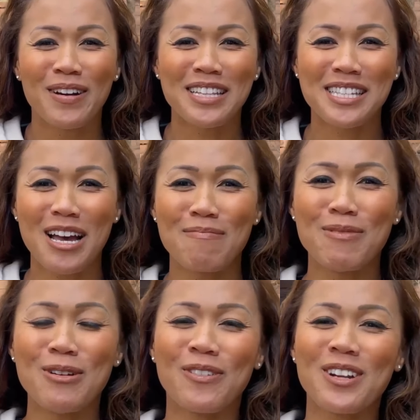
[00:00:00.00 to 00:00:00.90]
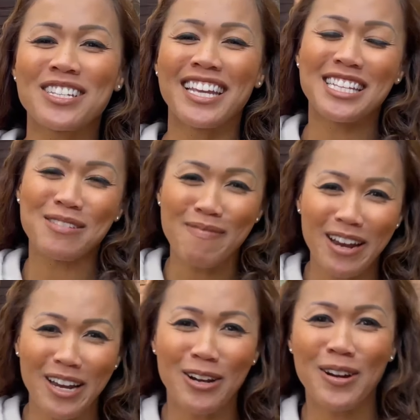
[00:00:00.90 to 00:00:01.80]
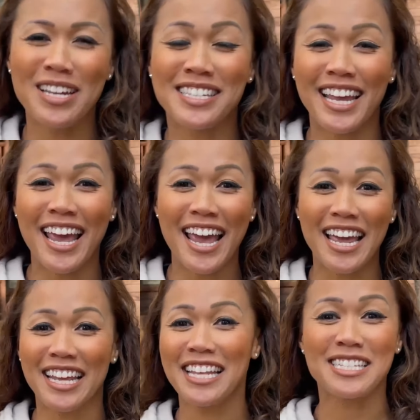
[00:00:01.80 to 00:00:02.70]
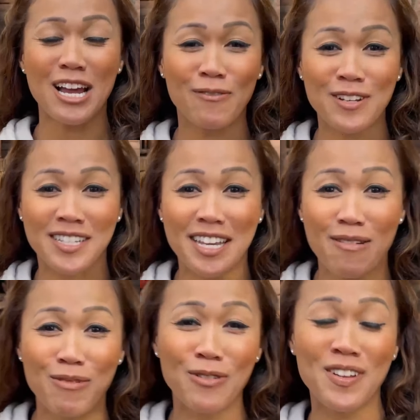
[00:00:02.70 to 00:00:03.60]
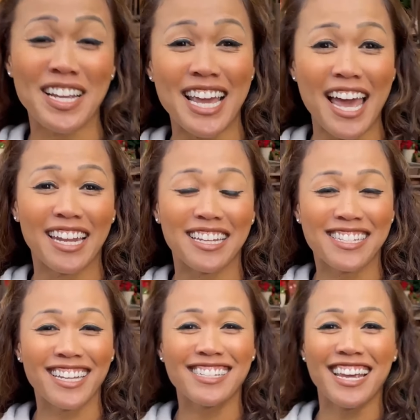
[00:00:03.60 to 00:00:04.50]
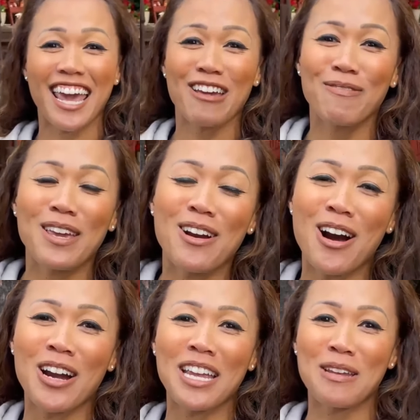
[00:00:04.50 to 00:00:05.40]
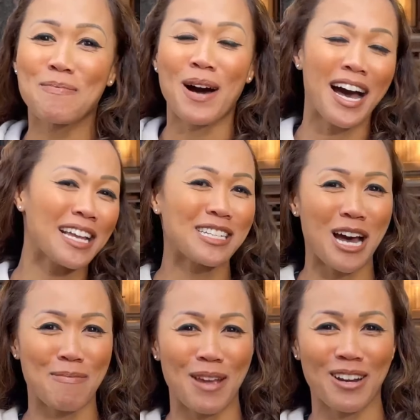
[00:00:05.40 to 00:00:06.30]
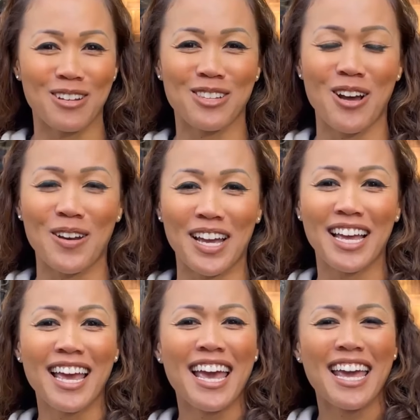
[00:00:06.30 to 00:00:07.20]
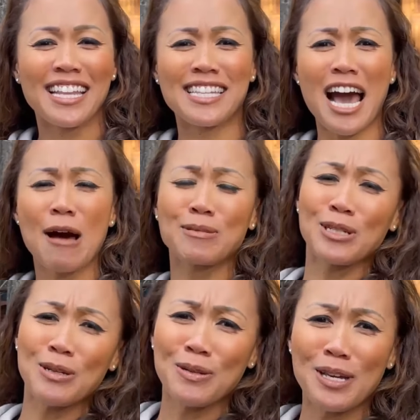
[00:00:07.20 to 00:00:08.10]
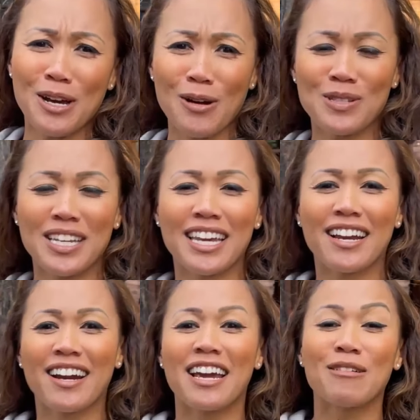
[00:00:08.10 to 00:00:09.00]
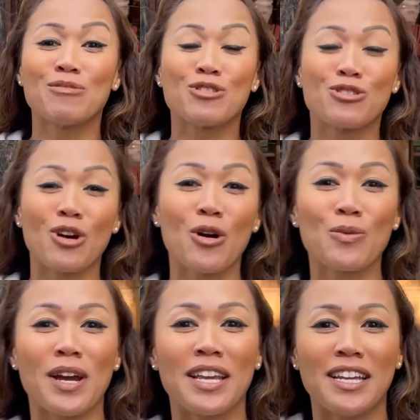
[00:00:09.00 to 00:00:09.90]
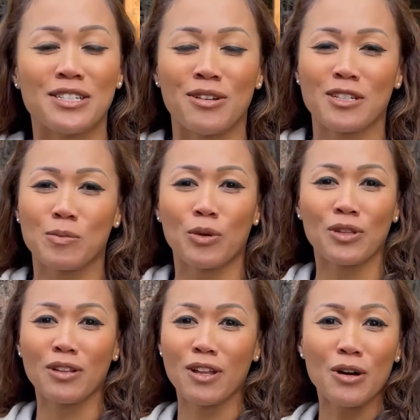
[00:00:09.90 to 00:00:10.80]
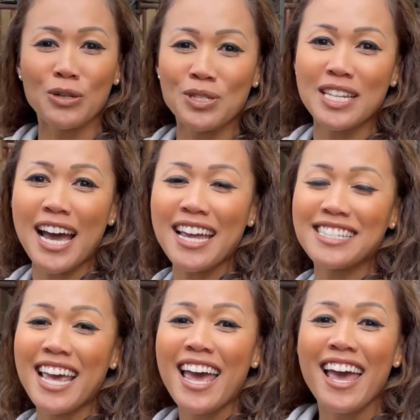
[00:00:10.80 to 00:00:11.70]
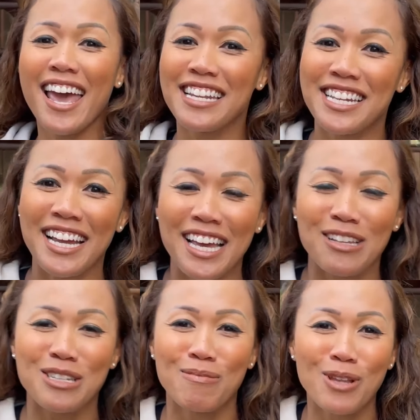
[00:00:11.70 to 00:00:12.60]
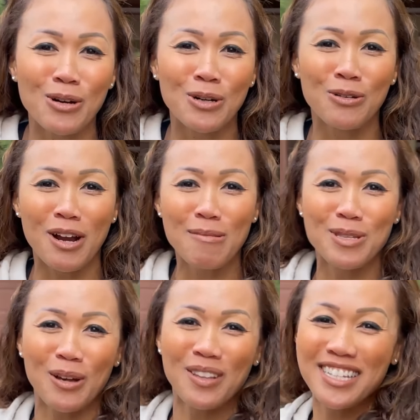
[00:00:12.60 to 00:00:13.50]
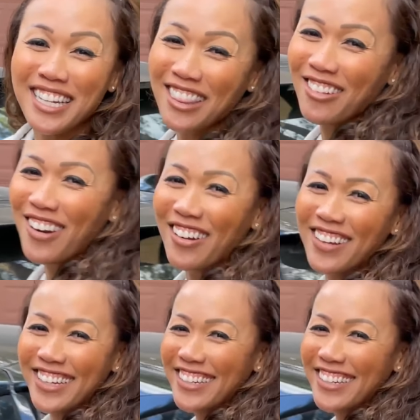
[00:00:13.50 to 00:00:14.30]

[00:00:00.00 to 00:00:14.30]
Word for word: What's up movers? It's Maricris and it's time for us to get moving again. Today we are in Pinetop, Arizona. It's absolutely cozy here and I'm so ready to explore the local sights and check out some local grub, so let's hit the road.